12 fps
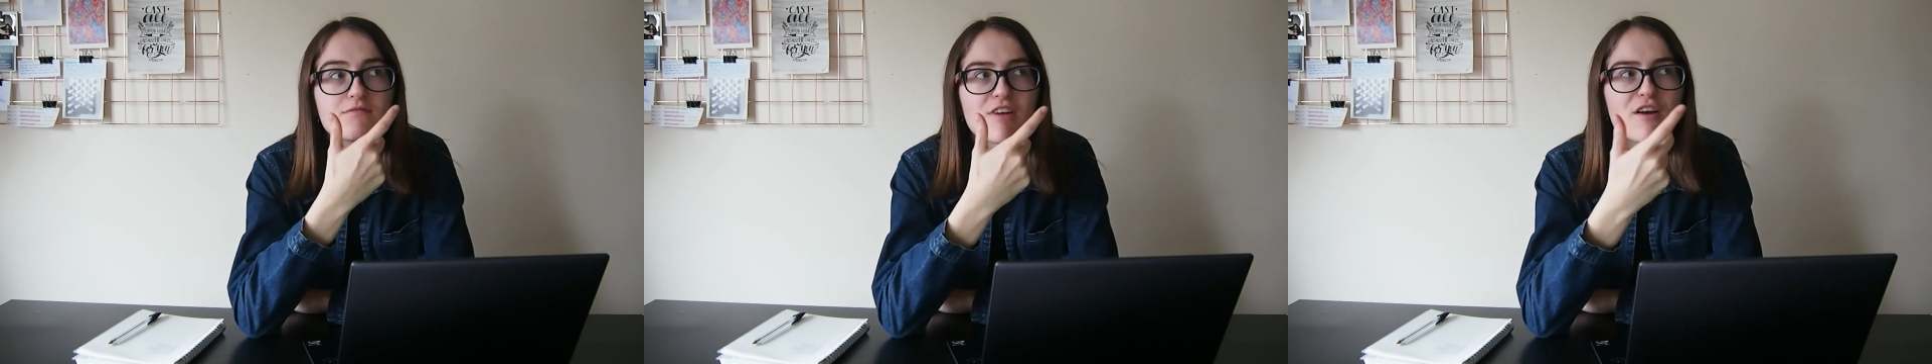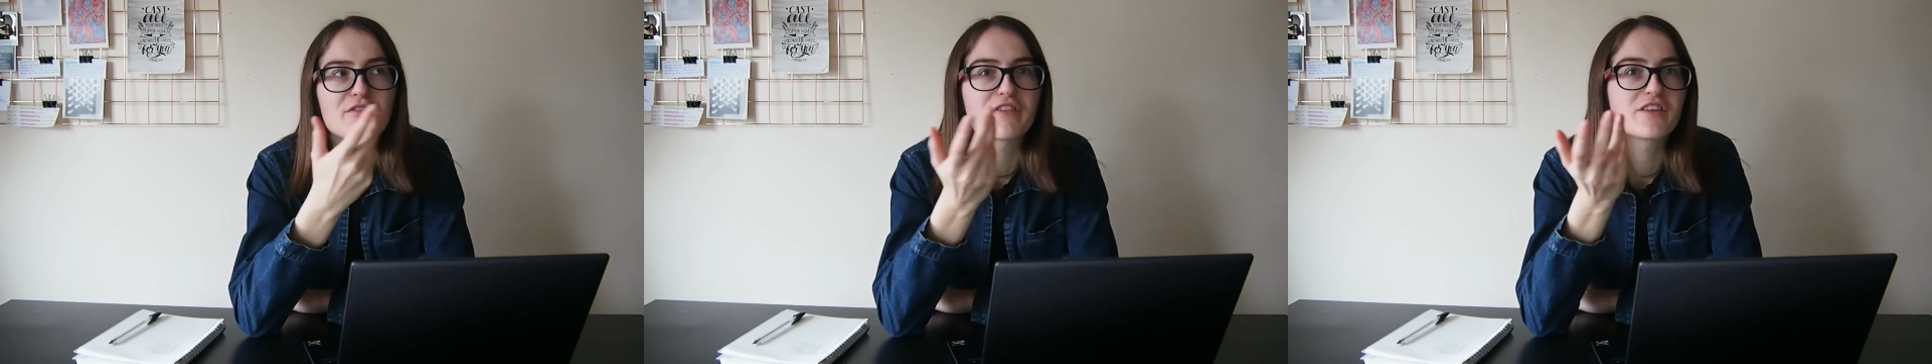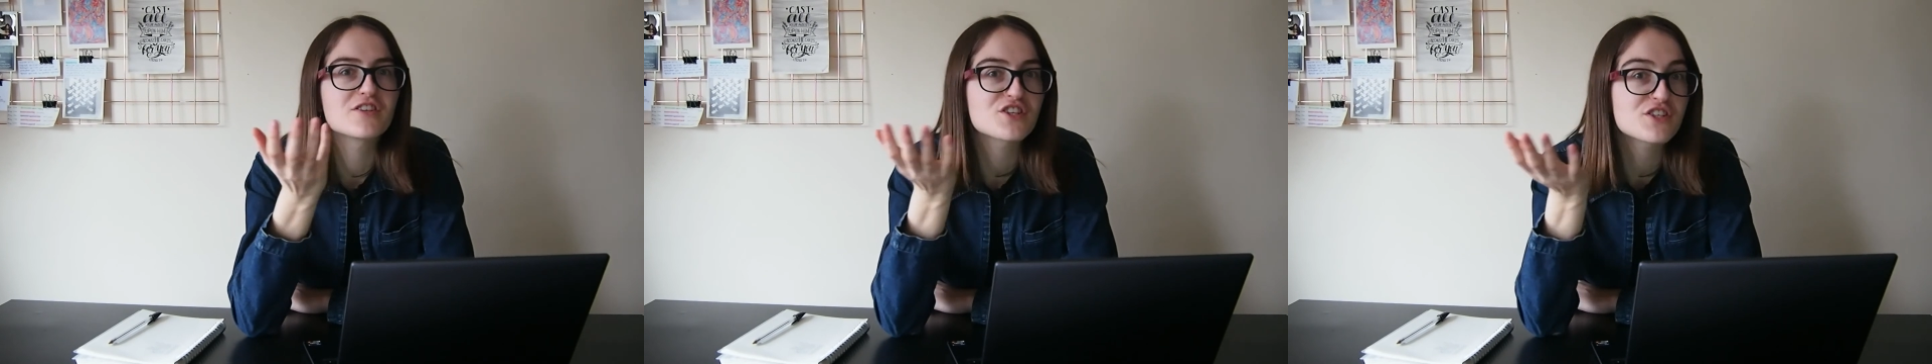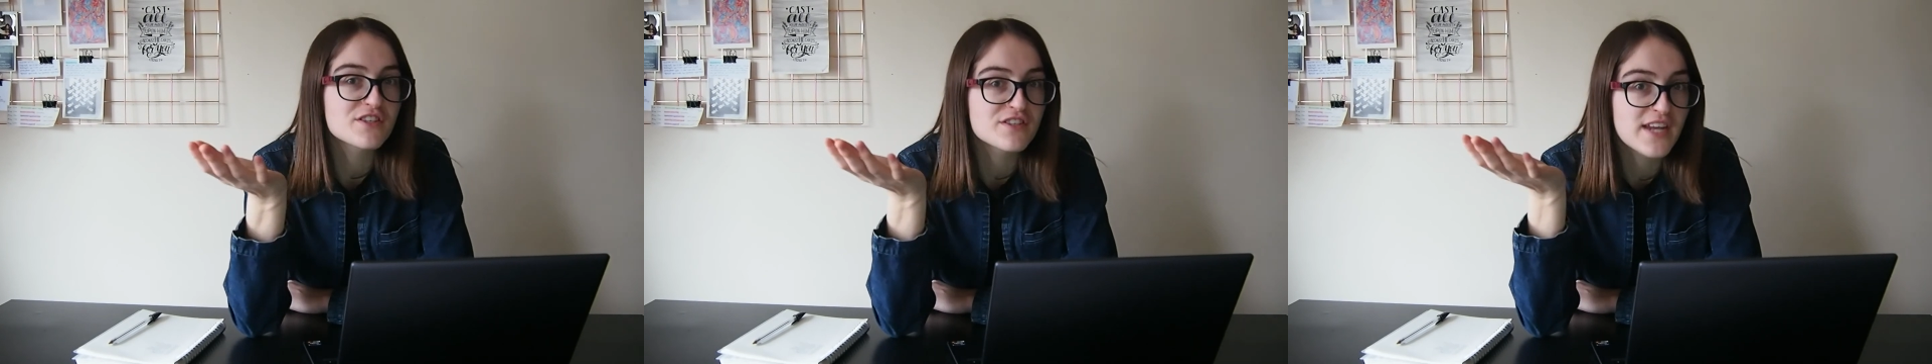rather than
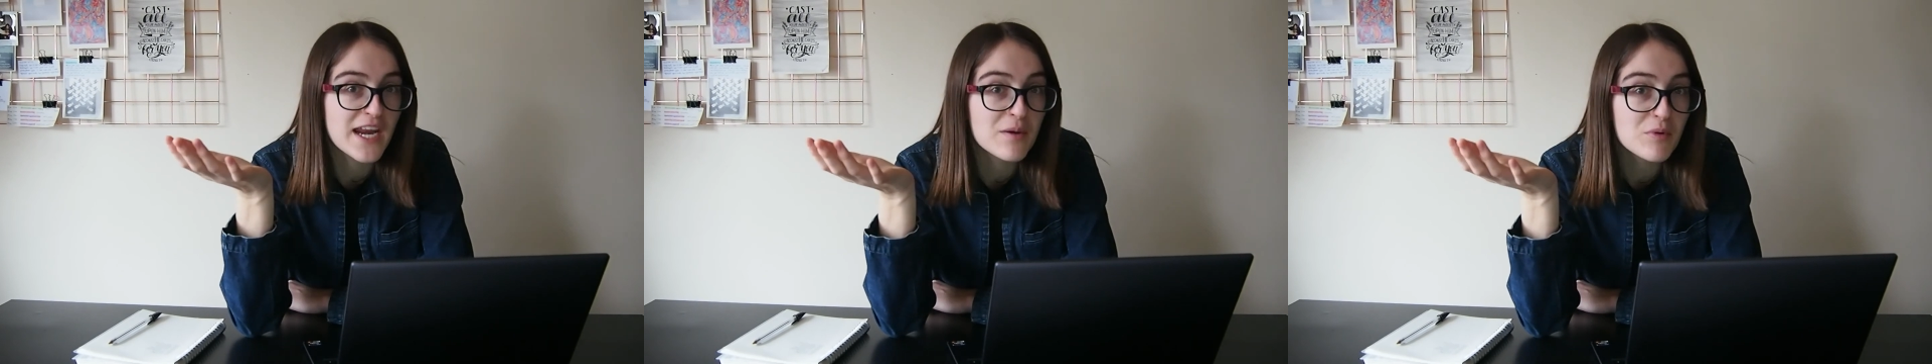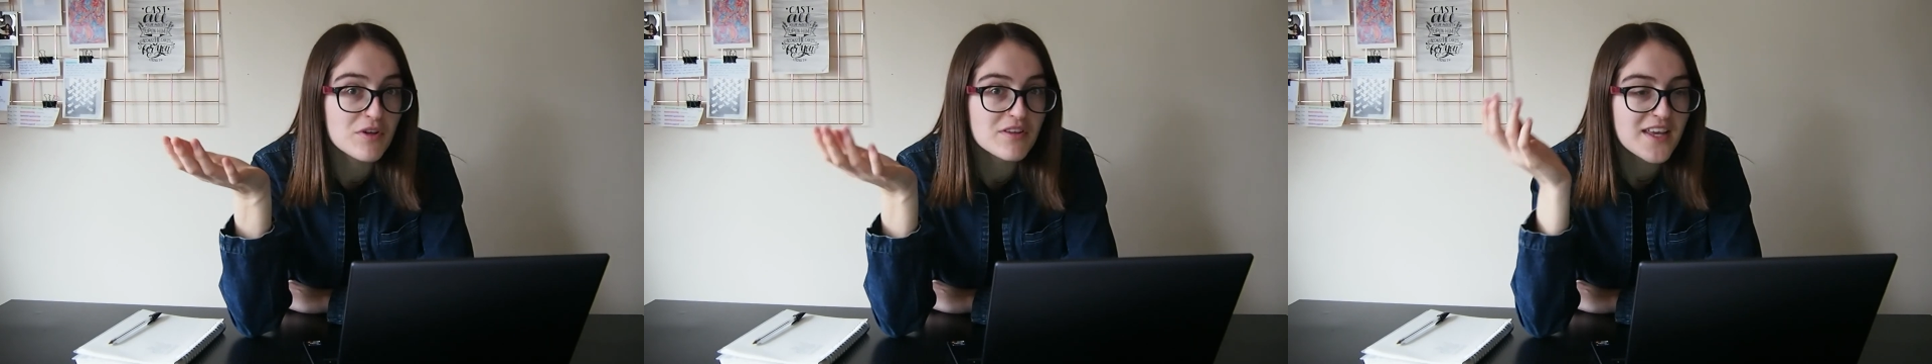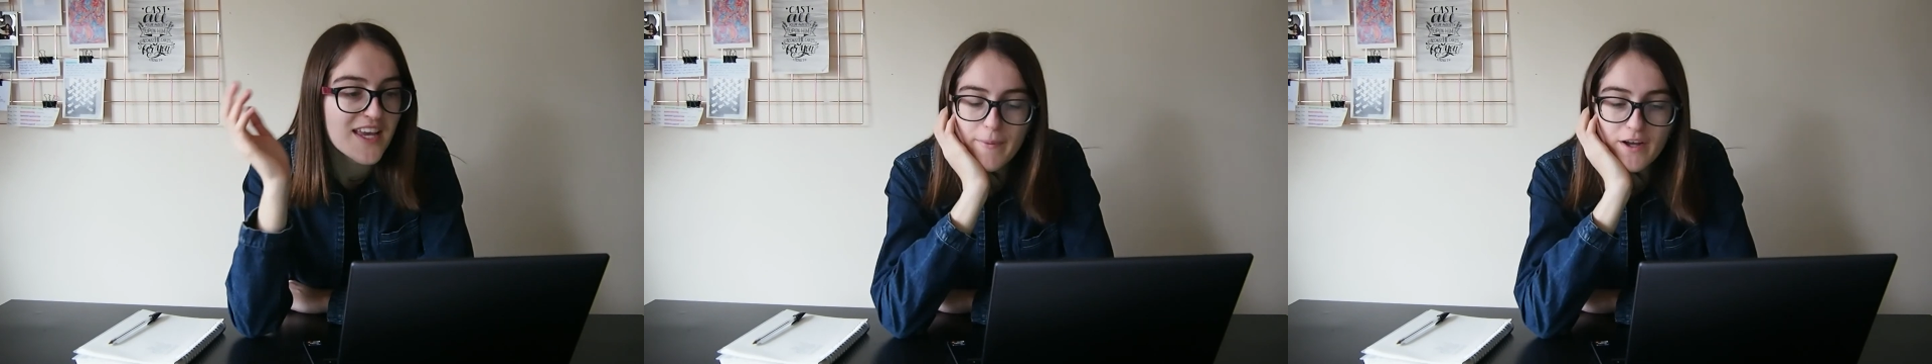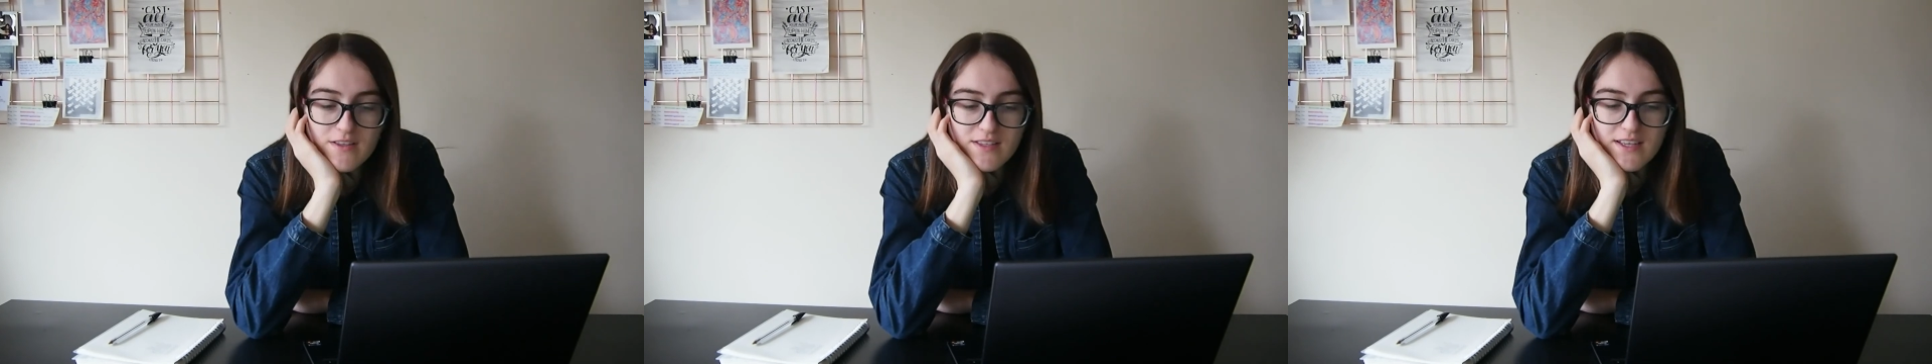just sustainable,
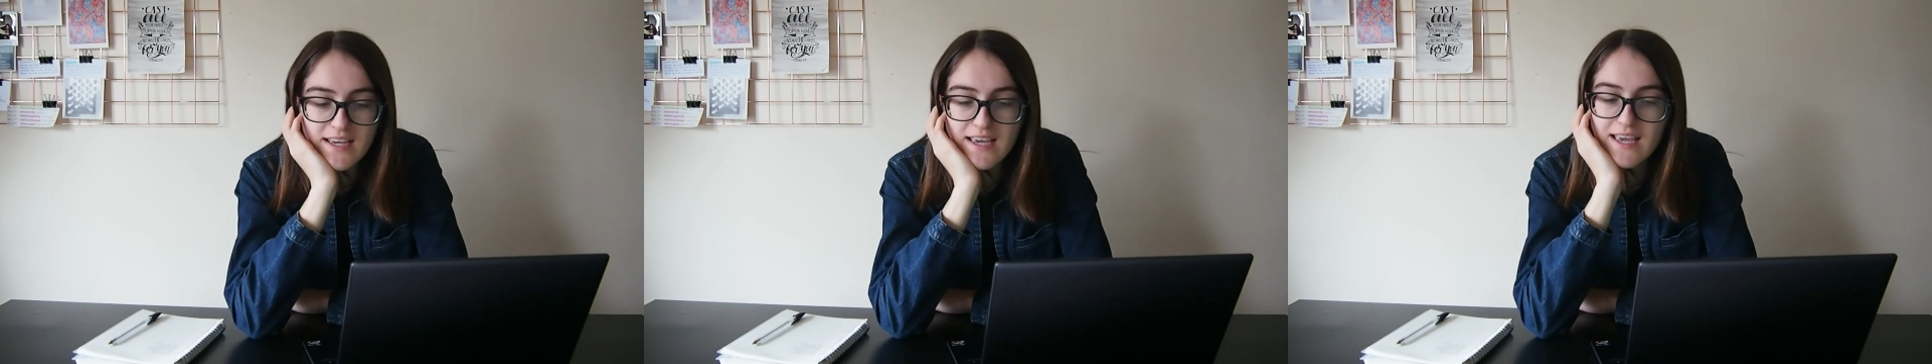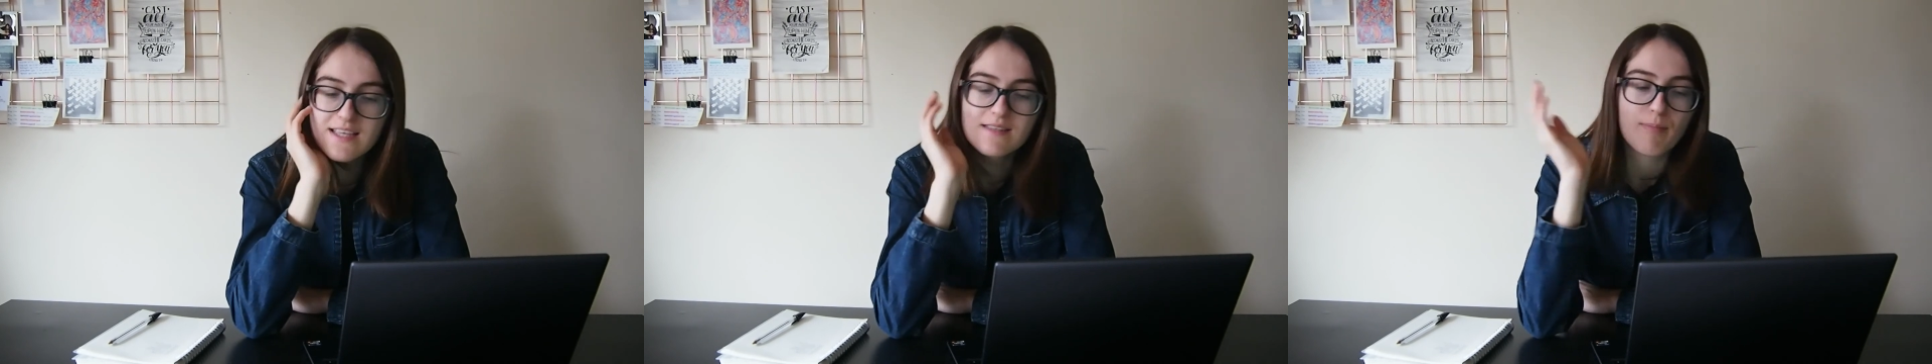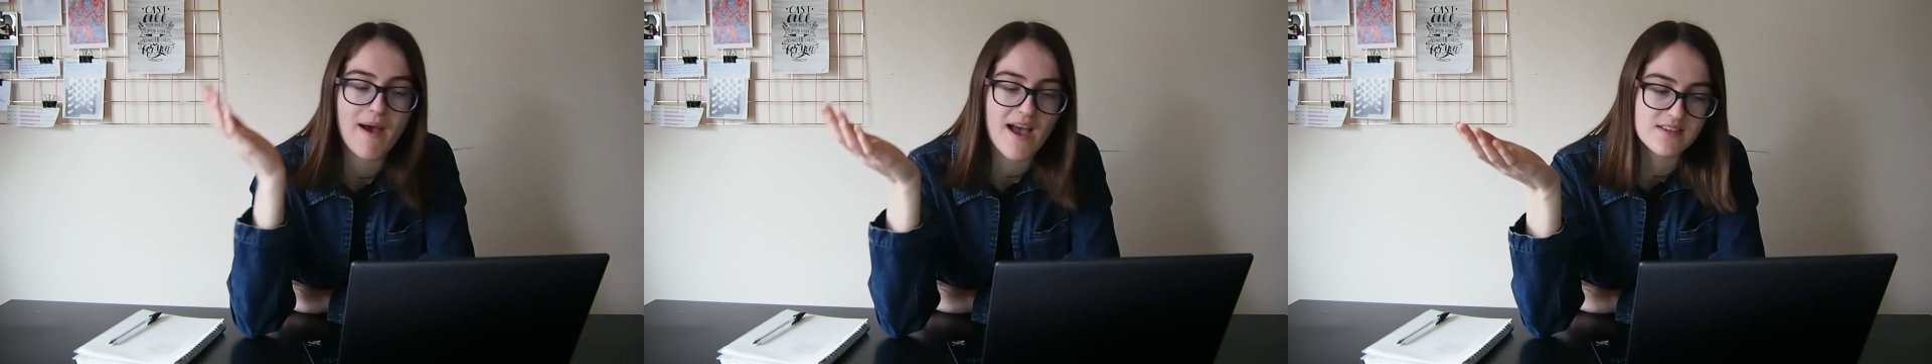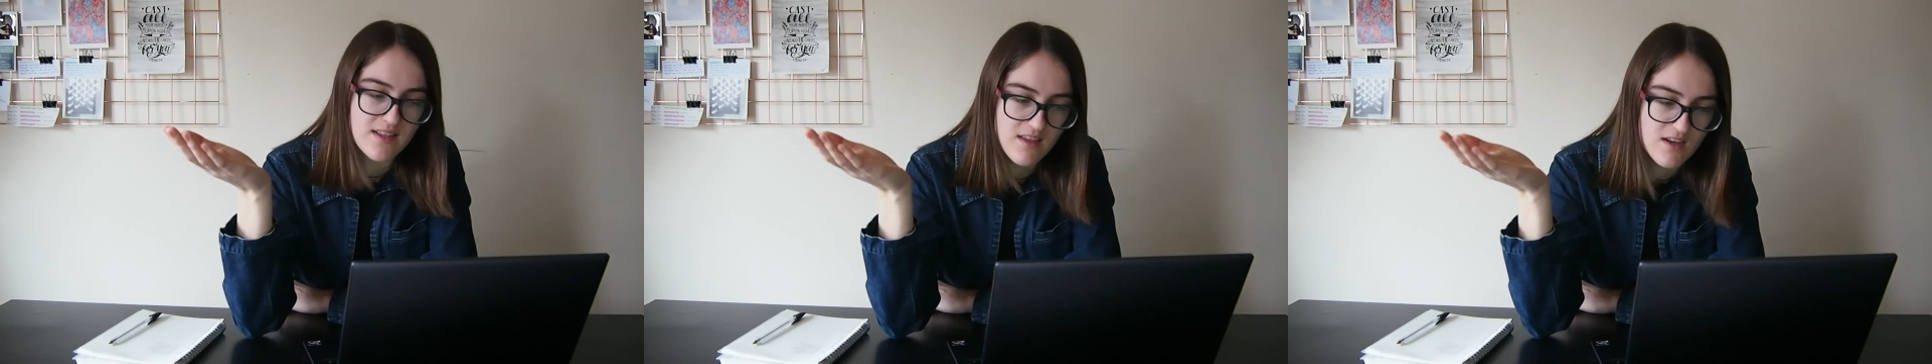but it is
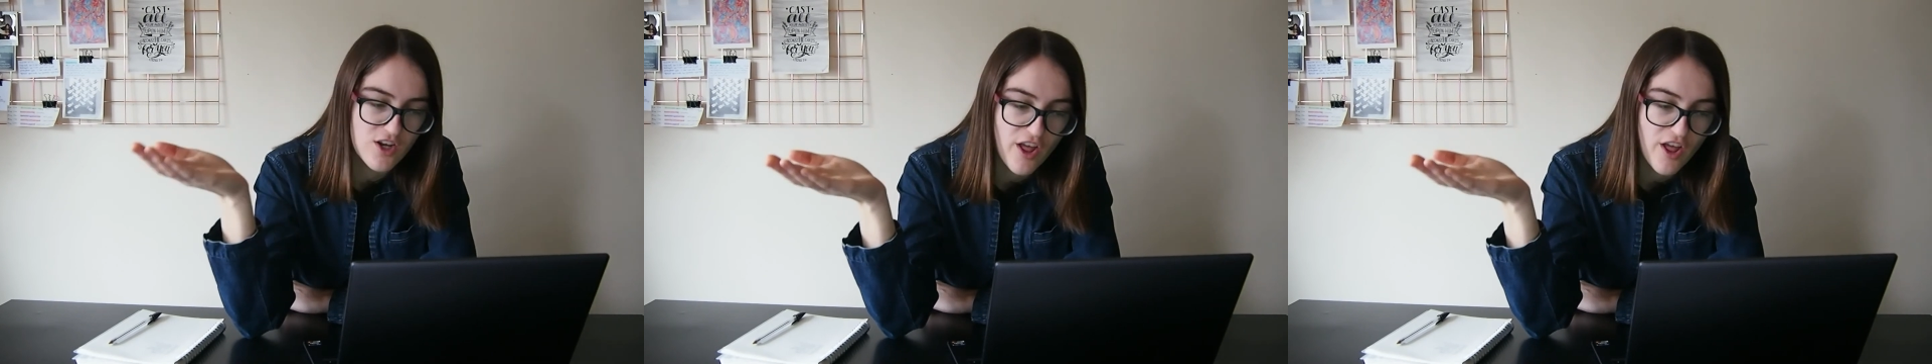better than